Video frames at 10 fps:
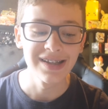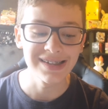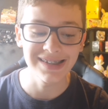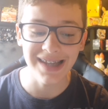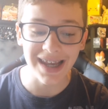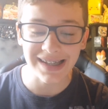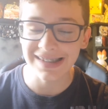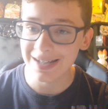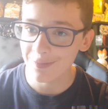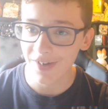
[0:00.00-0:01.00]

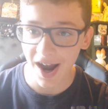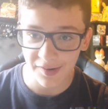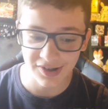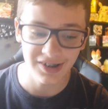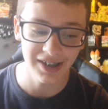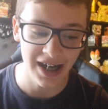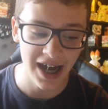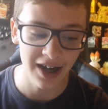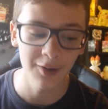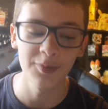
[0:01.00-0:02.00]
60,000 yen,